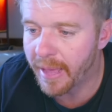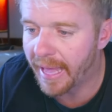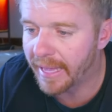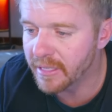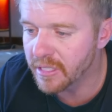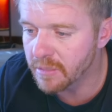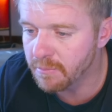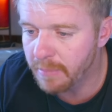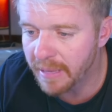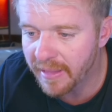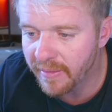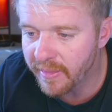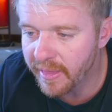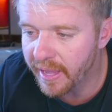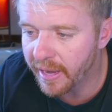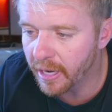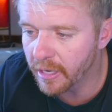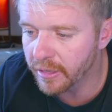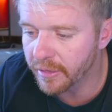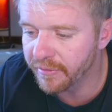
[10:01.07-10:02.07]
has been
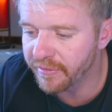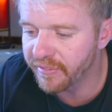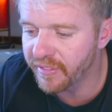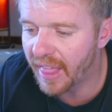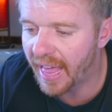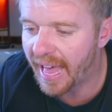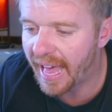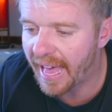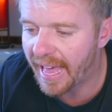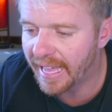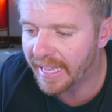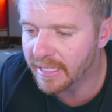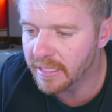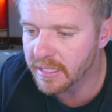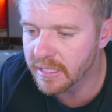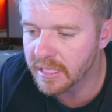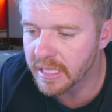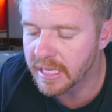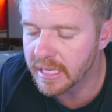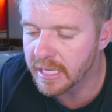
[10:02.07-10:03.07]
there. The
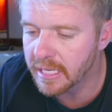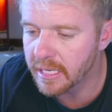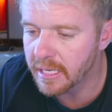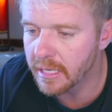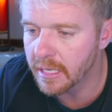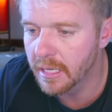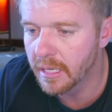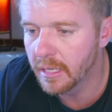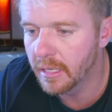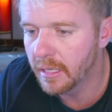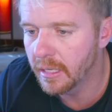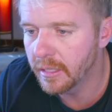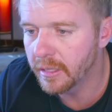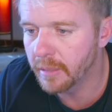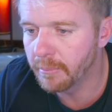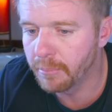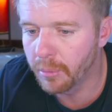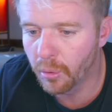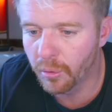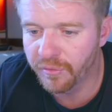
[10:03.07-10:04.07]
flags, the
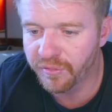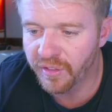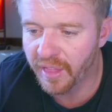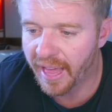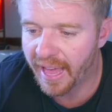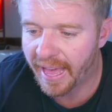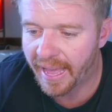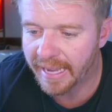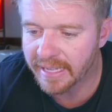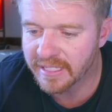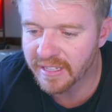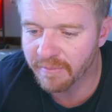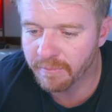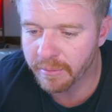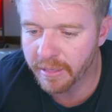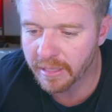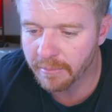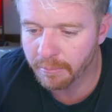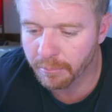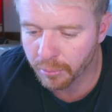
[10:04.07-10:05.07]
the bull flags have
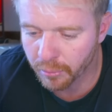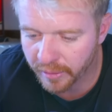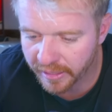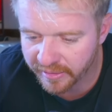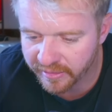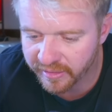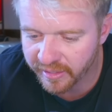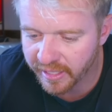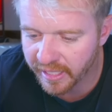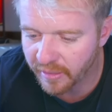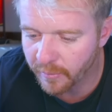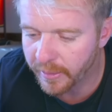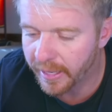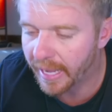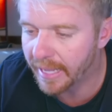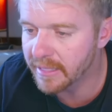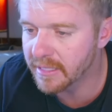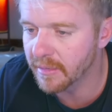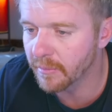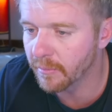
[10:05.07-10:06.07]
been printing. We
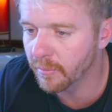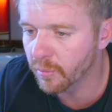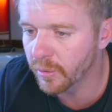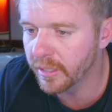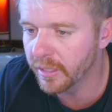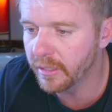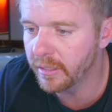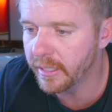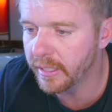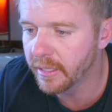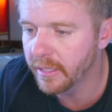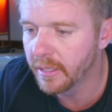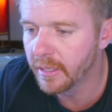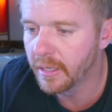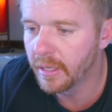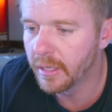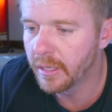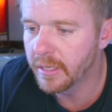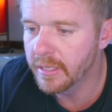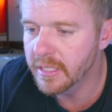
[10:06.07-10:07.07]
had some really
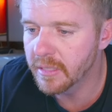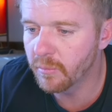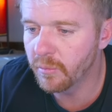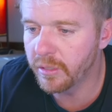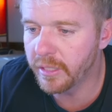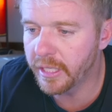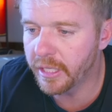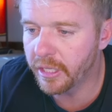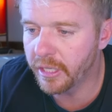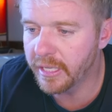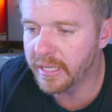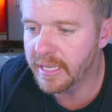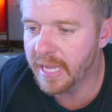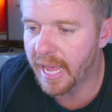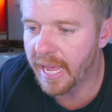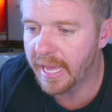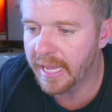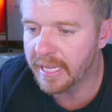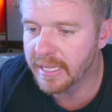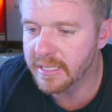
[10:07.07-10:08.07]
some really good
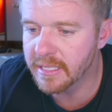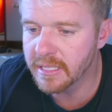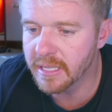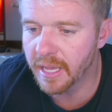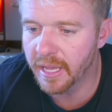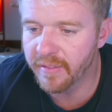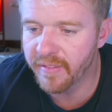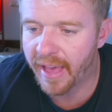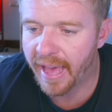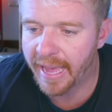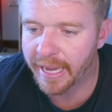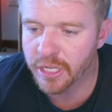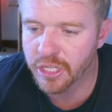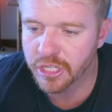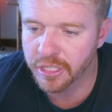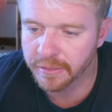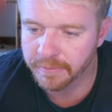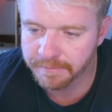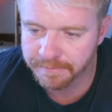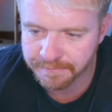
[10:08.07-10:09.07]
days of
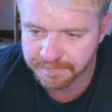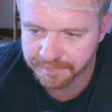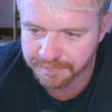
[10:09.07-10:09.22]
action